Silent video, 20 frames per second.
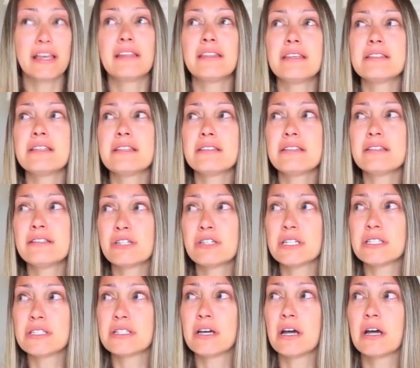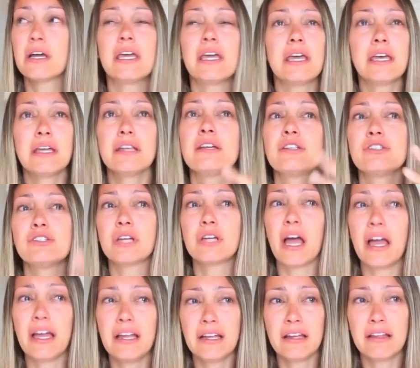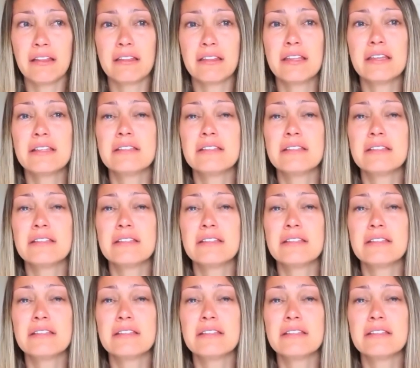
Like, this isn't just a kid in China.